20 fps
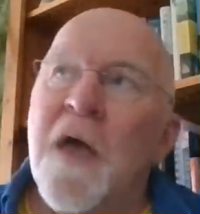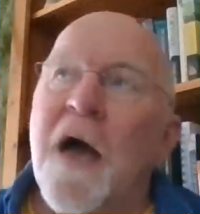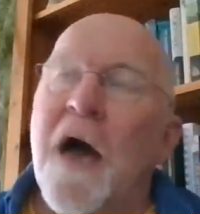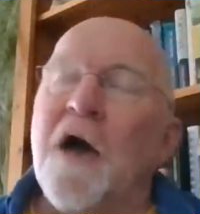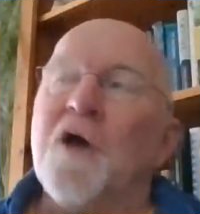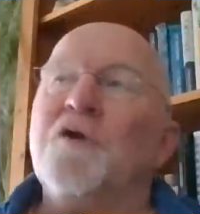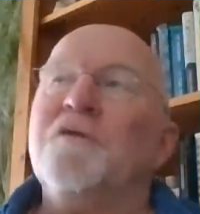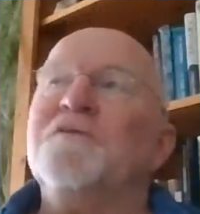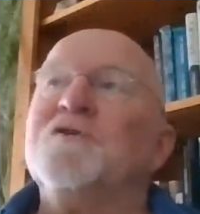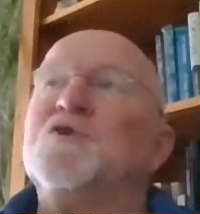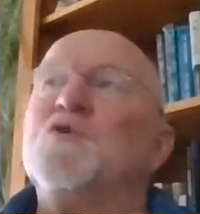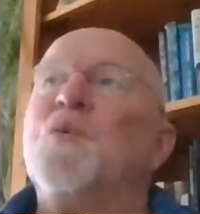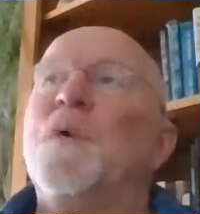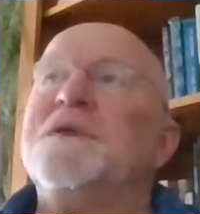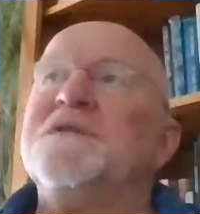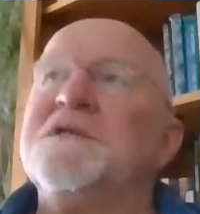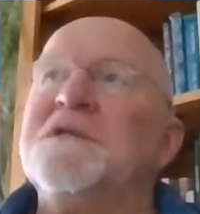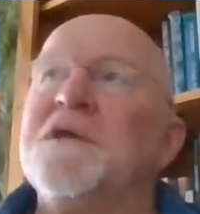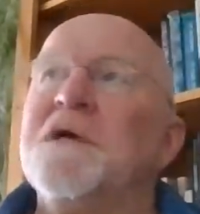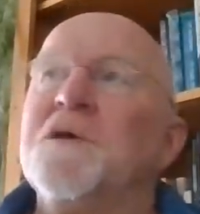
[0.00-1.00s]
And on the
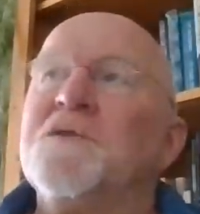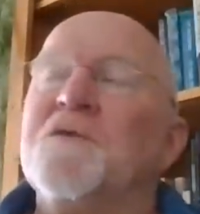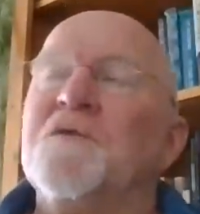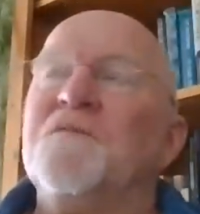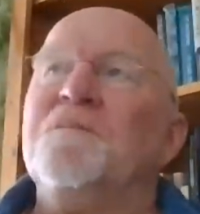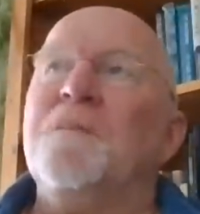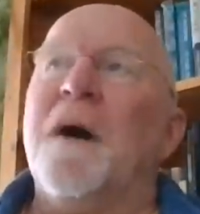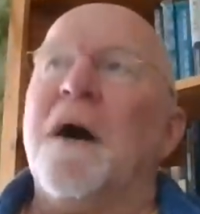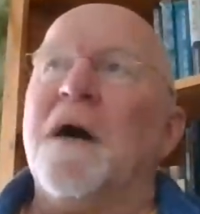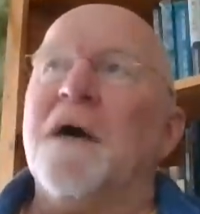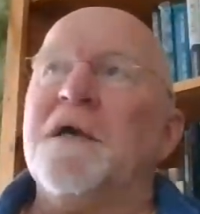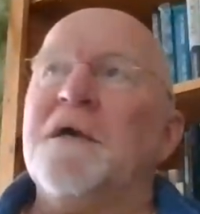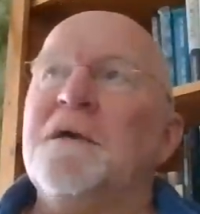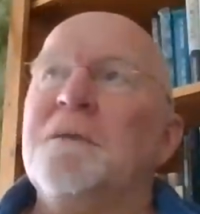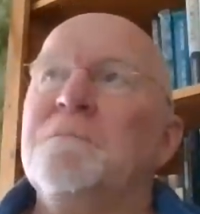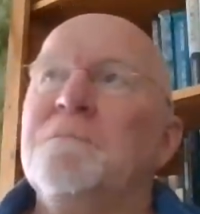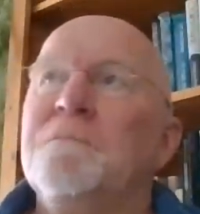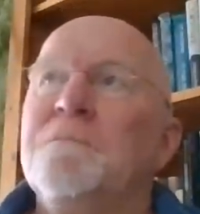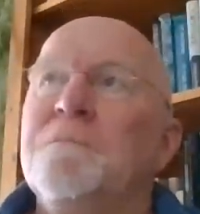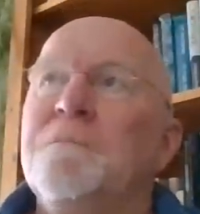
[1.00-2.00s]
20th of
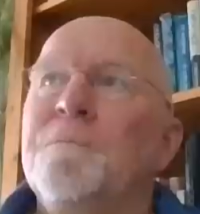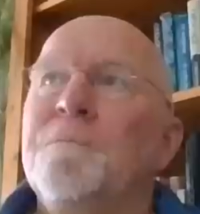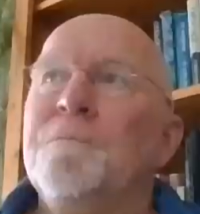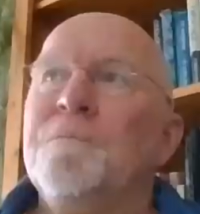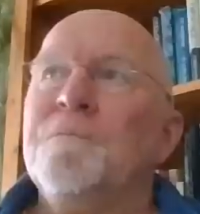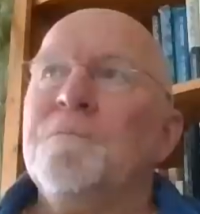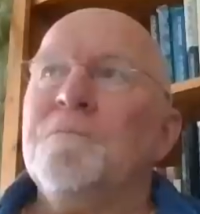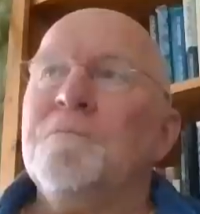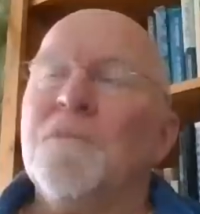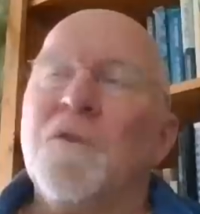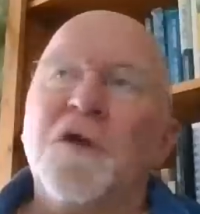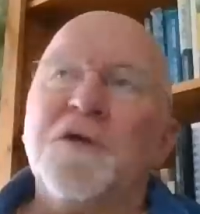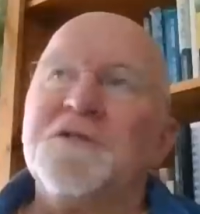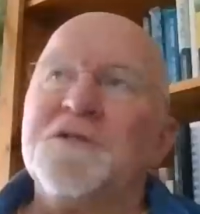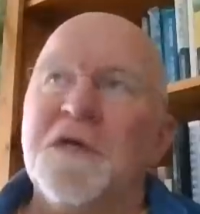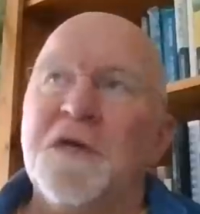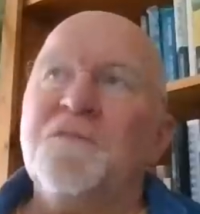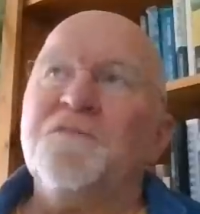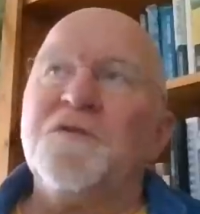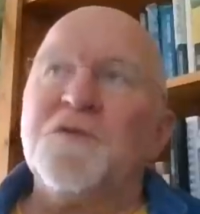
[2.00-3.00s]
May,
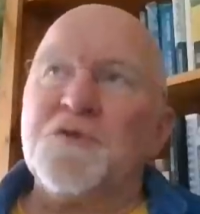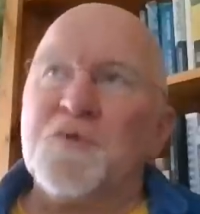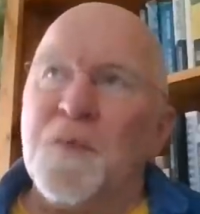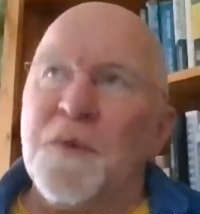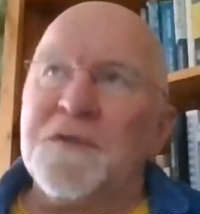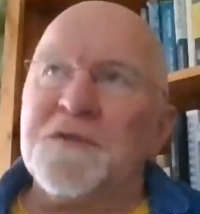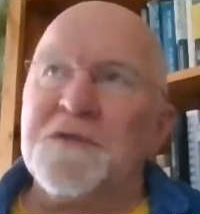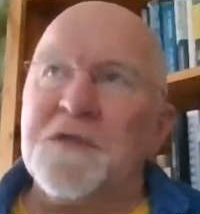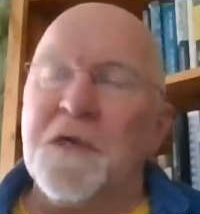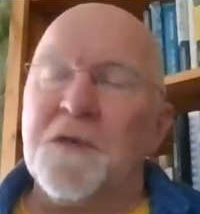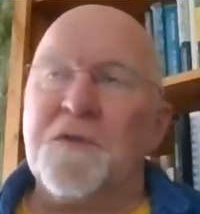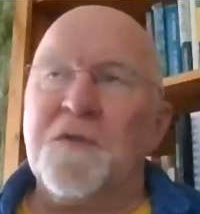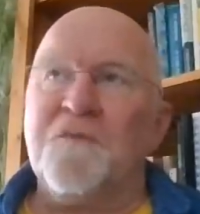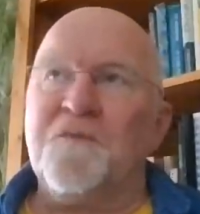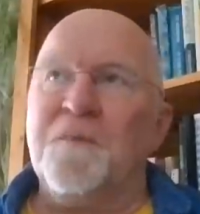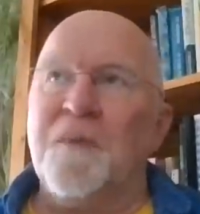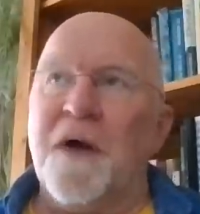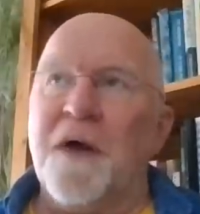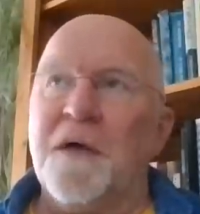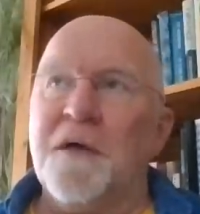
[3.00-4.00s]
19th and 20th
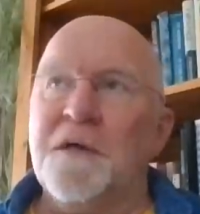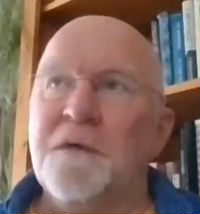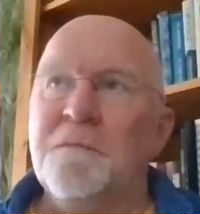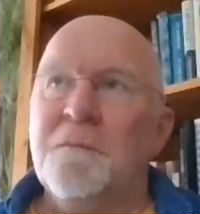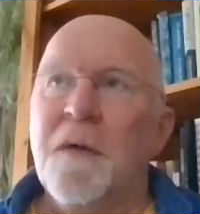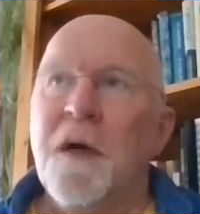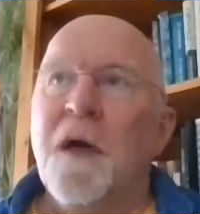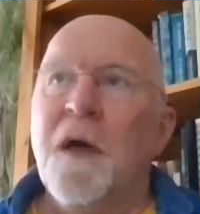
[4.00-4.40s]
of May,